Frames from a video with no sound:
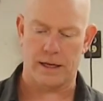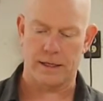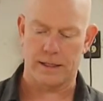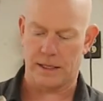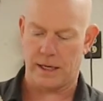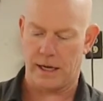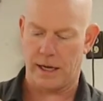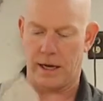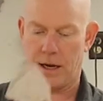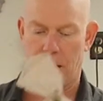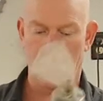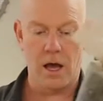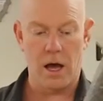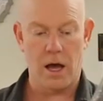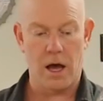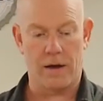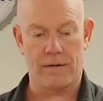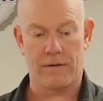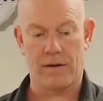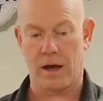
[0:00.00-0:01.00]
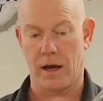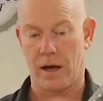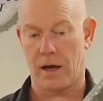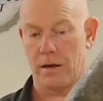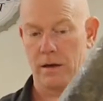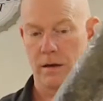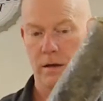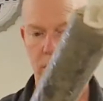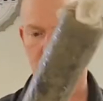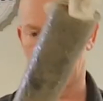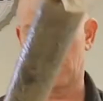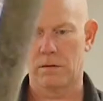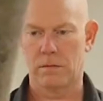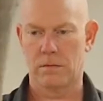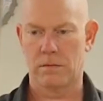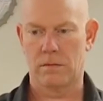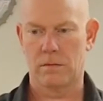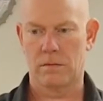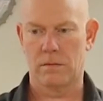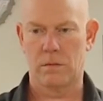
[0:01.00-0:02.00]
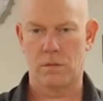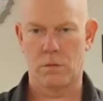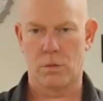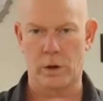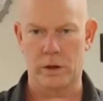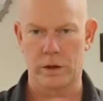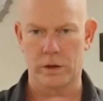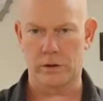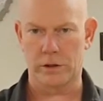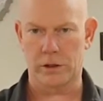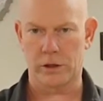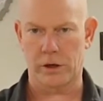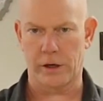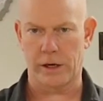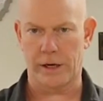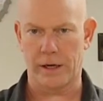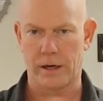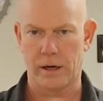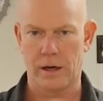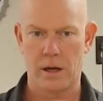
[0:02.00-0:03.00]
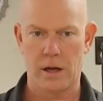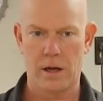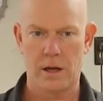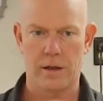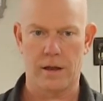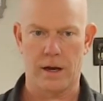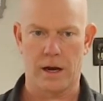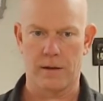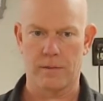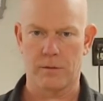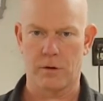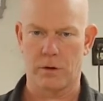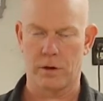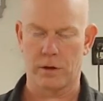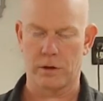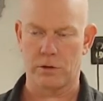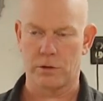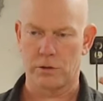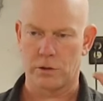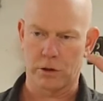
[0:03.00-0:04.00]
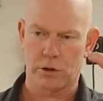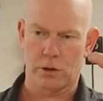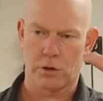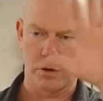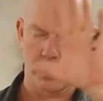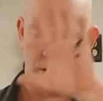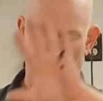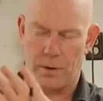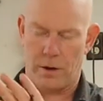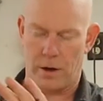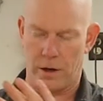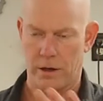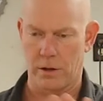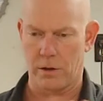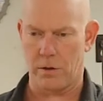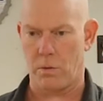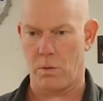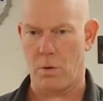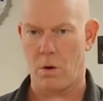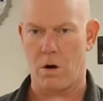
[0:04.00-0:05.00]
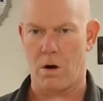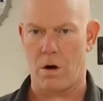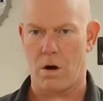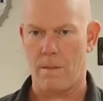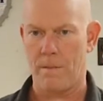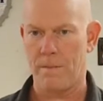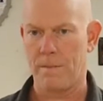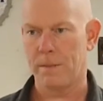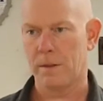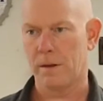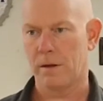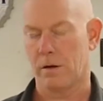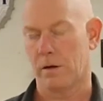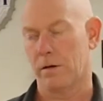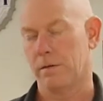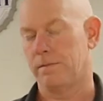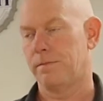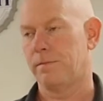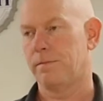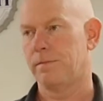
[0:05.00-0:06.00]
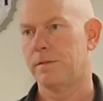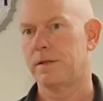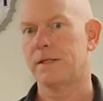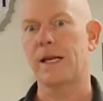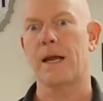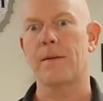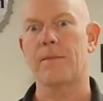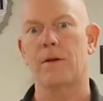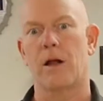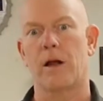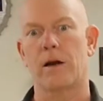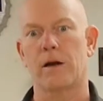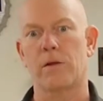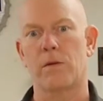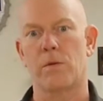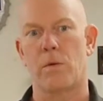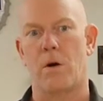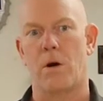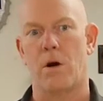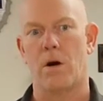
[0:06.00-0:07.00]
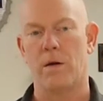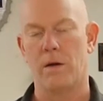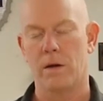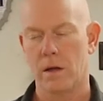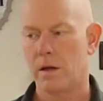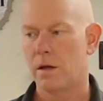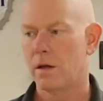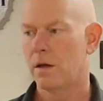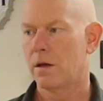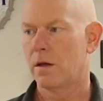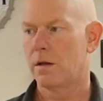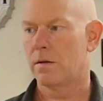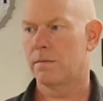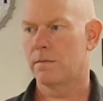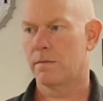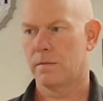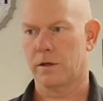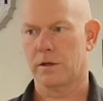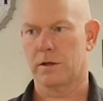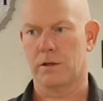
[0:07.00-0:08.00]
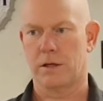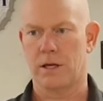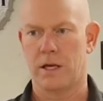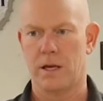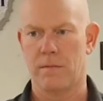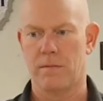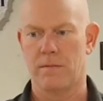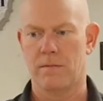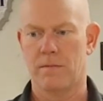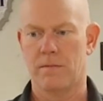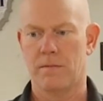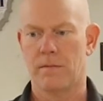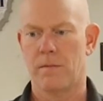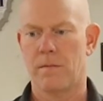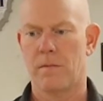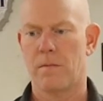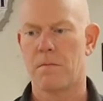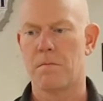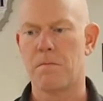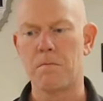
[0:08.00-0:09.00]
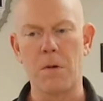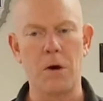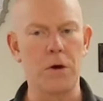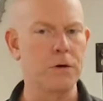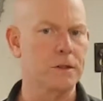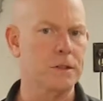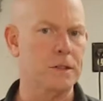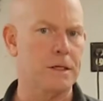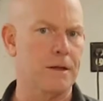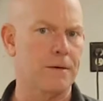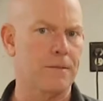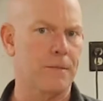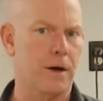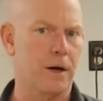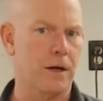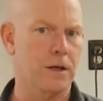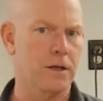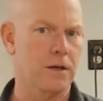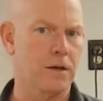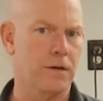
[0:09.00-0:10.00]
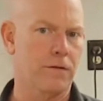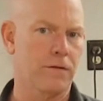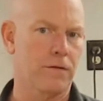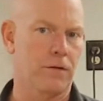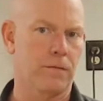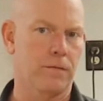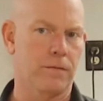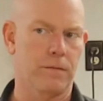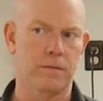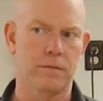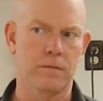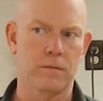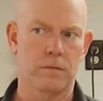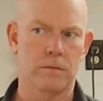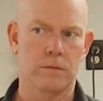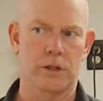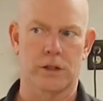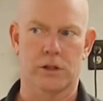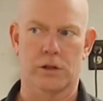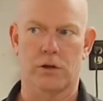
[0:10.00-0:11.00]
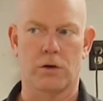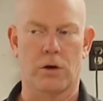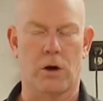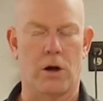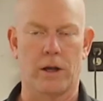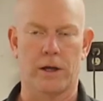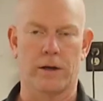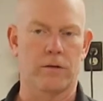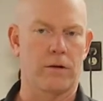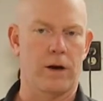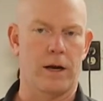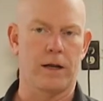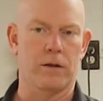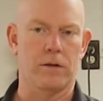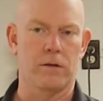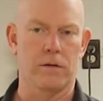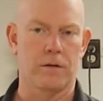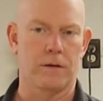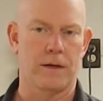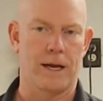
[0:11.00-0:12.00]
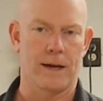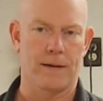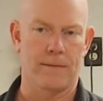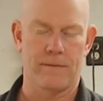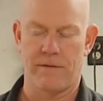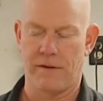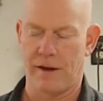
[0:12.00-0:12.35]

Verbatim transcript: outside, I've got window screen that I'm going to screw up onto the wall or staple onto the wall. This will keep most of the bugs from just crawling right through the damn